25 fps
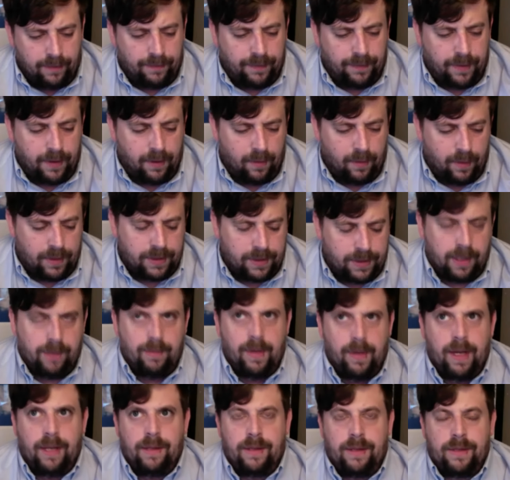you know, what's going to
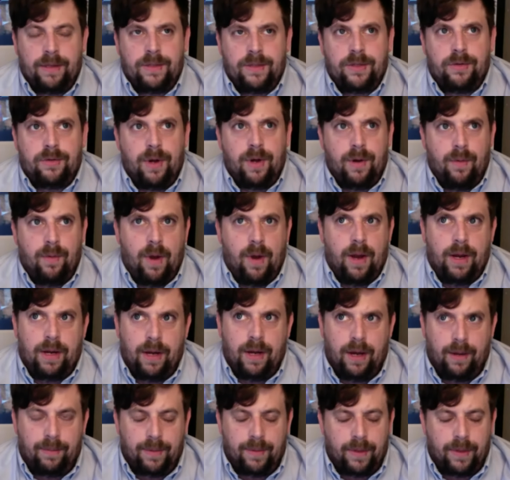make the street wake up.